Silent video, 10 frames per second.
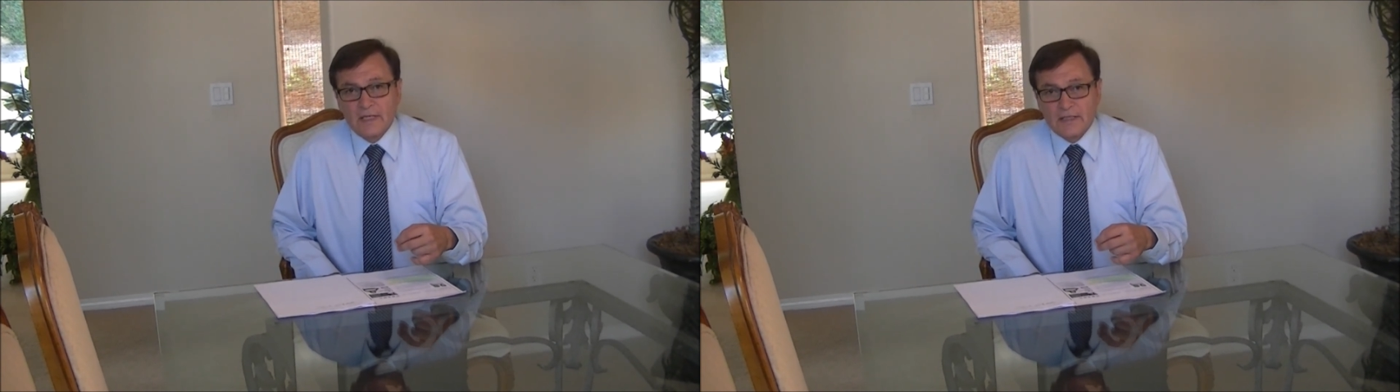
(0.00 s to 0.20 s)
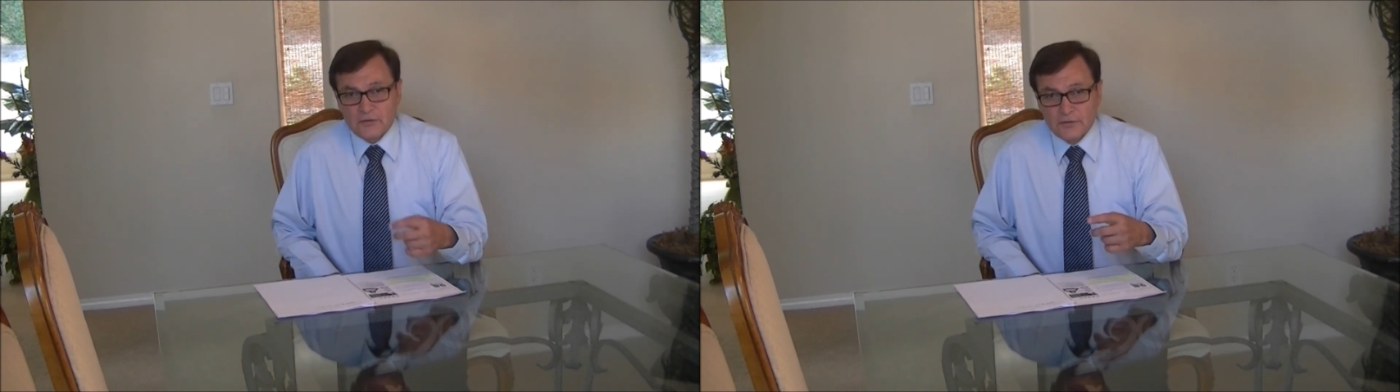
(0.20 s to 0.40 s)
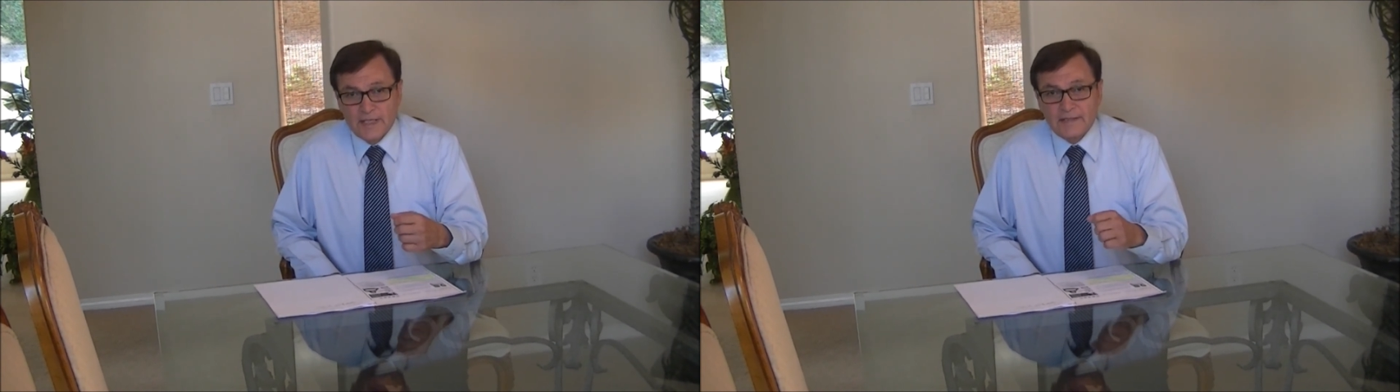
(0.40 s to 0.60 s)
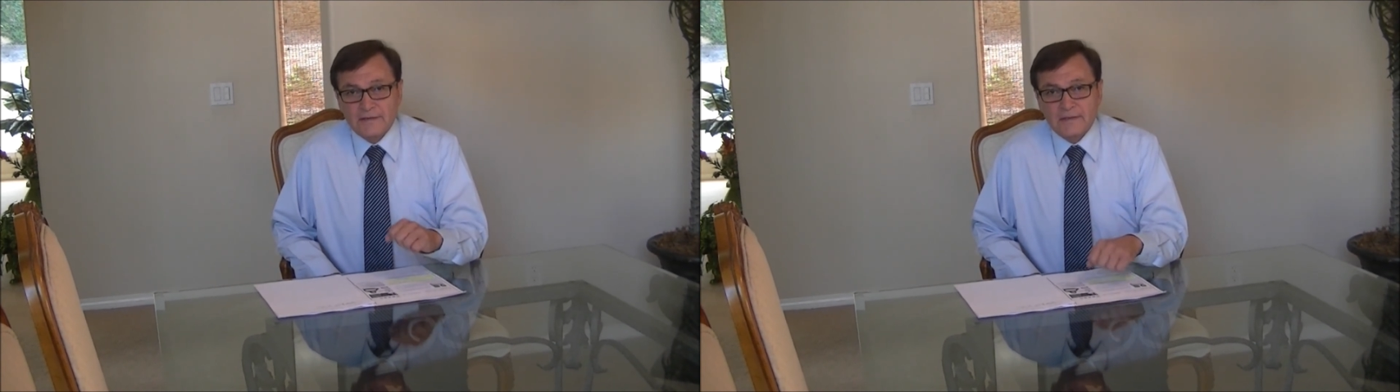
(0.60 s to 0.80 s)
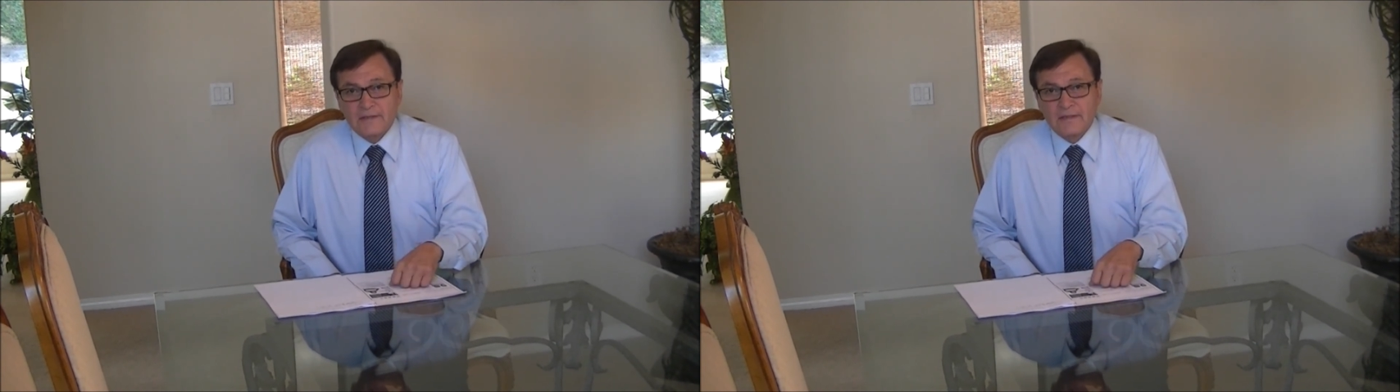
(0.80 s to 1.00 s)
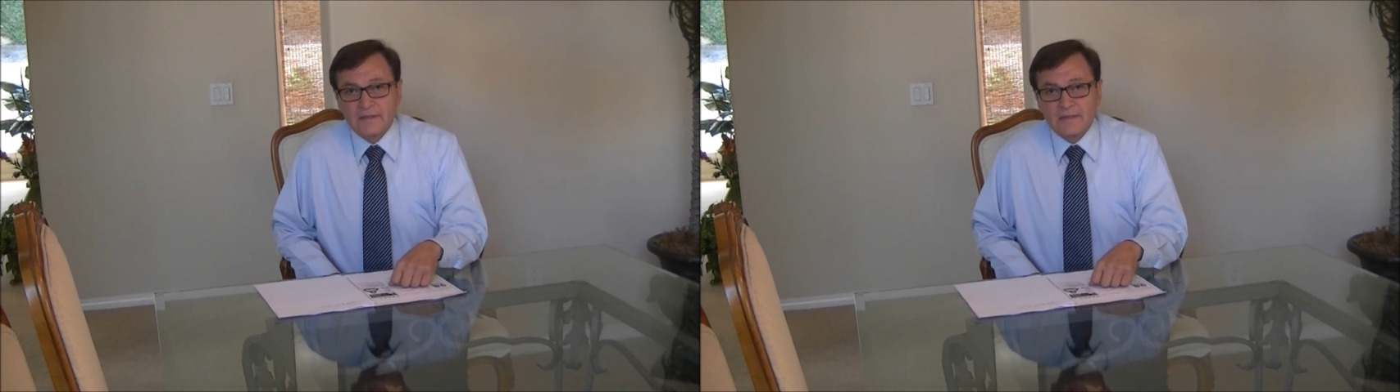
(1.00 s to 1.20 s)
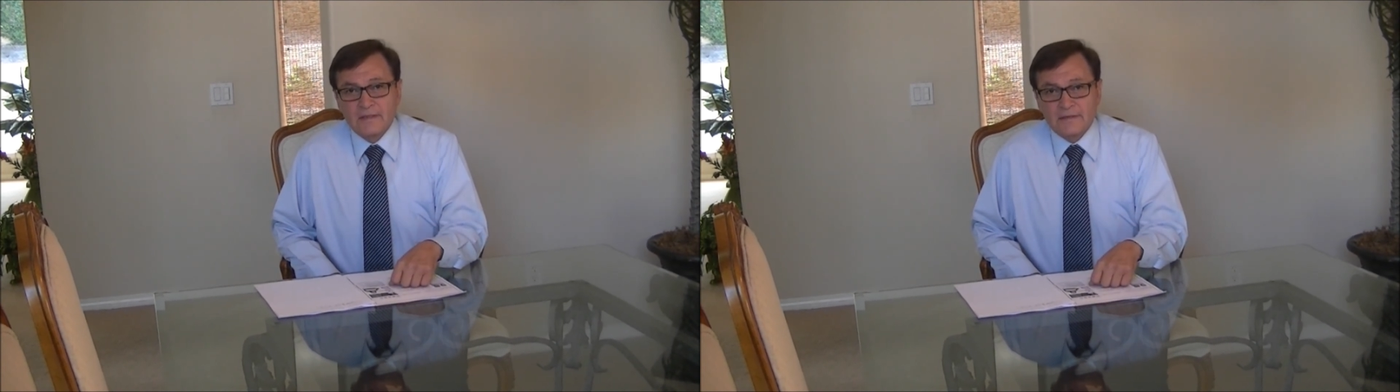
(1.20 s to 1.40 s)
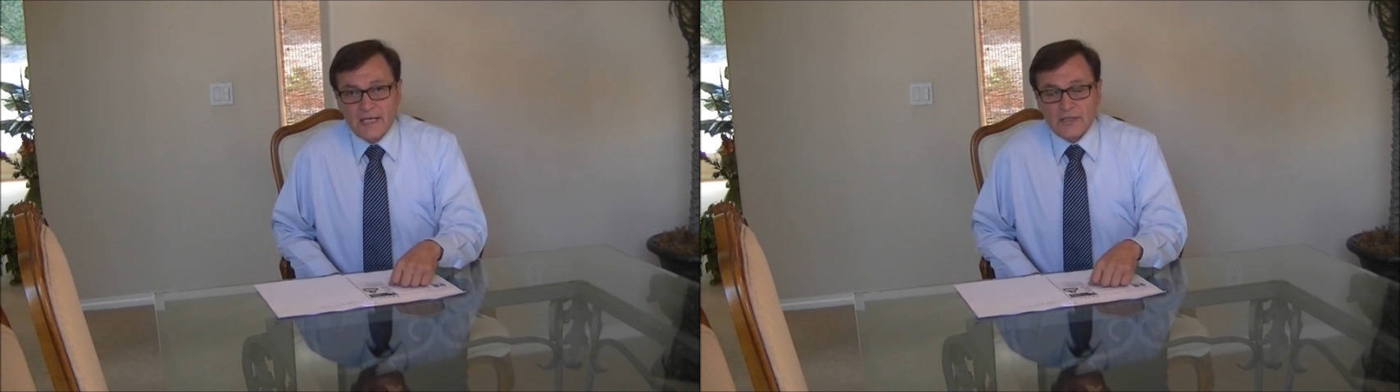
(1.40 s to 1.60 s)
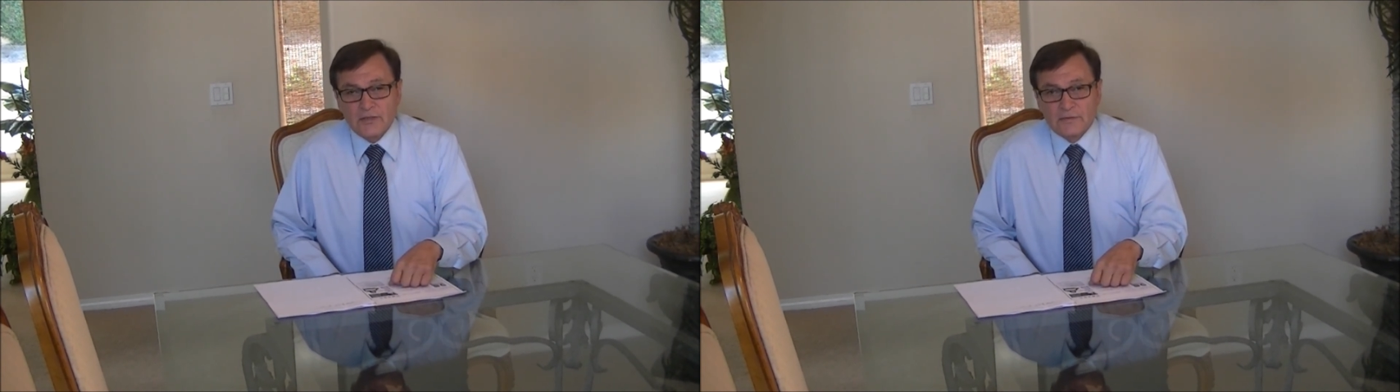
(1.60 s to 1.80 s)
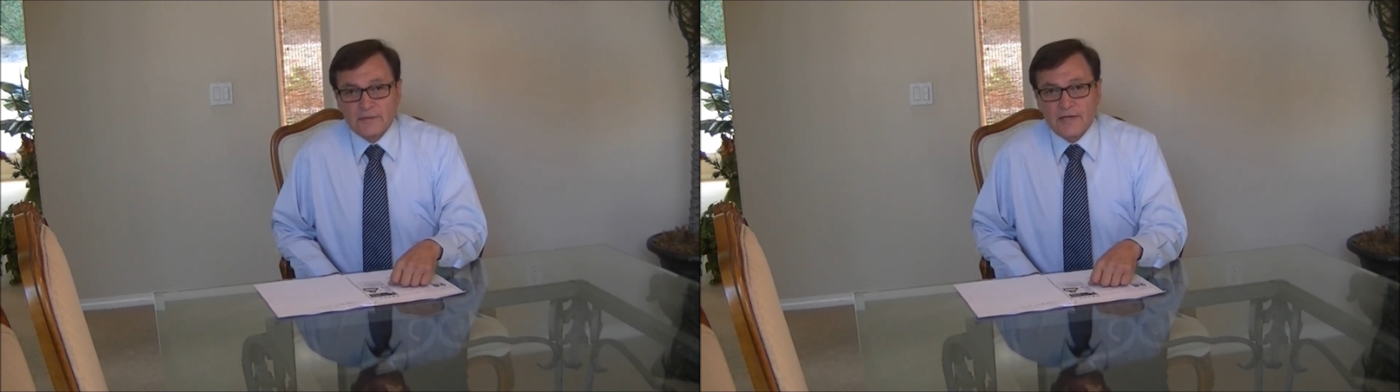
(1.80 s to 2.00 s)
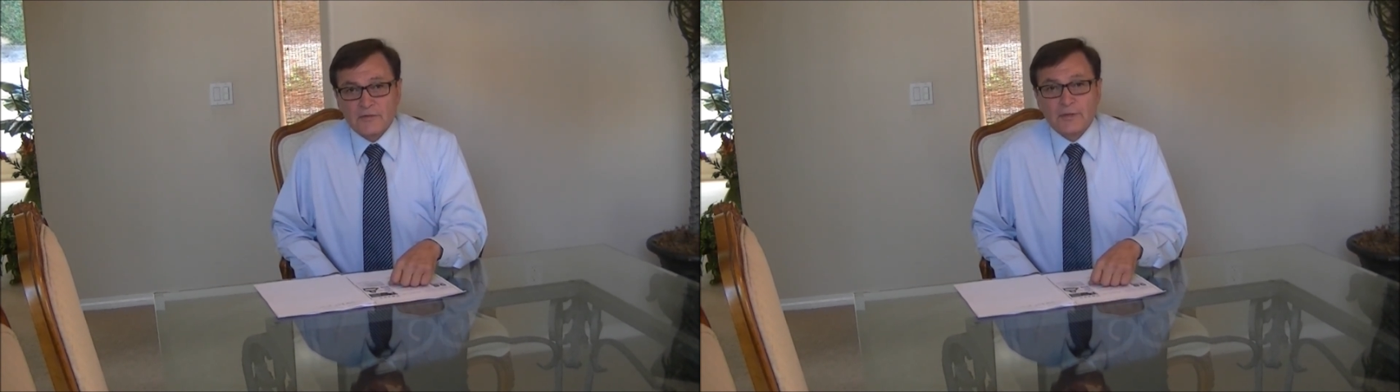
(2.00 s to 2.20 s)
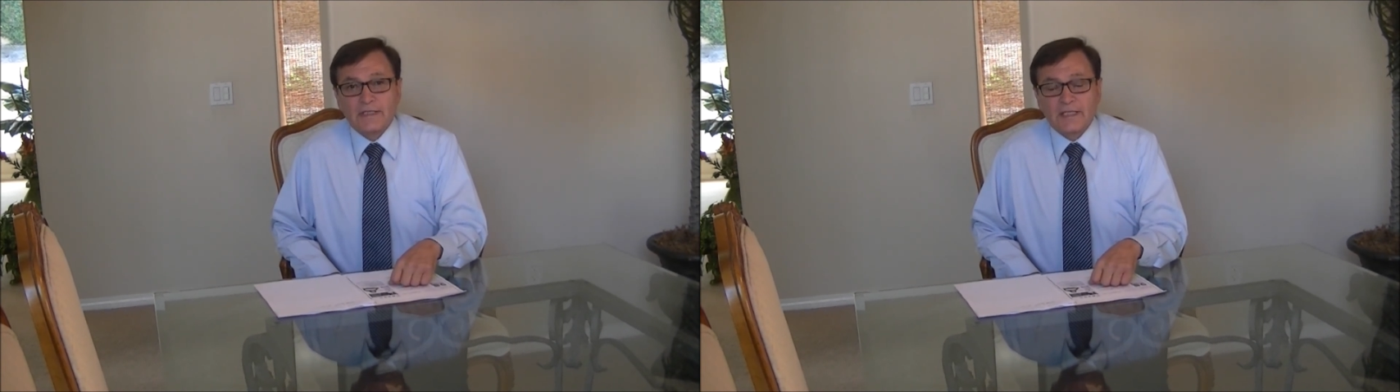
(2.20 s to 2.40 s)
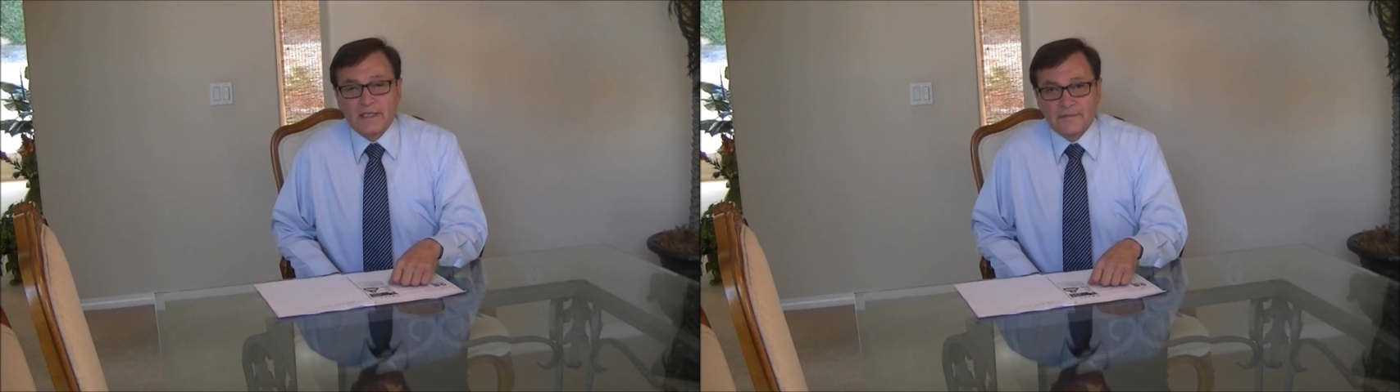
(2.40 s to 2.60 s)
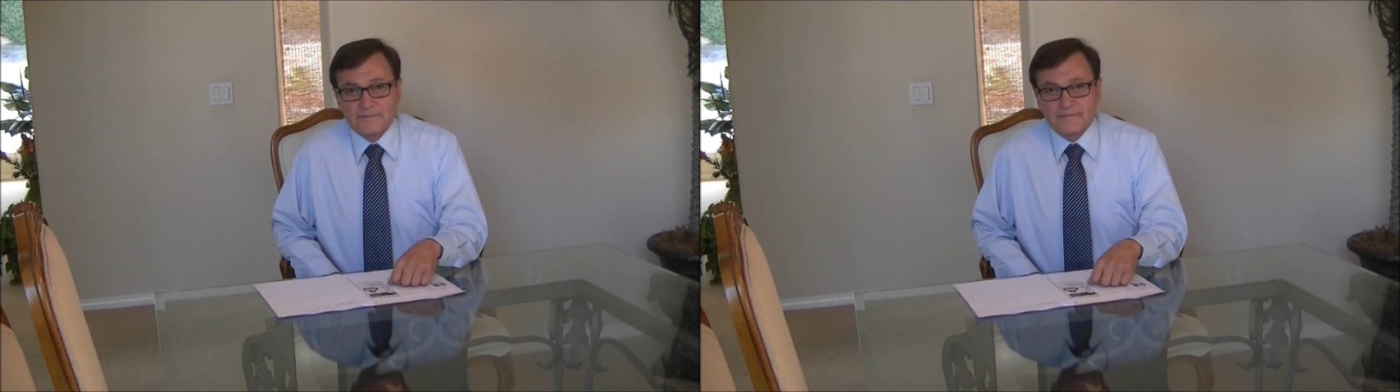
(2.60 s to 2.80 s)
Until then, thank you. Have a great day.